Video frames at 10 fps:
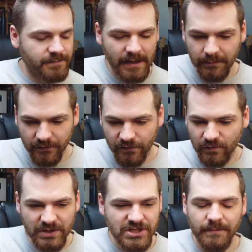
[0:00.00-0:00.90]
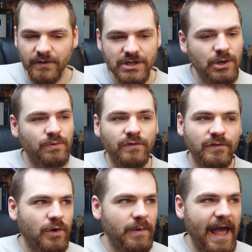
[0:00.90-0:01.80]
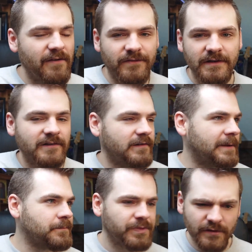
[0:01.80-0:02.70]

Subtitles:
to be able to switch up the tones so effortlessly.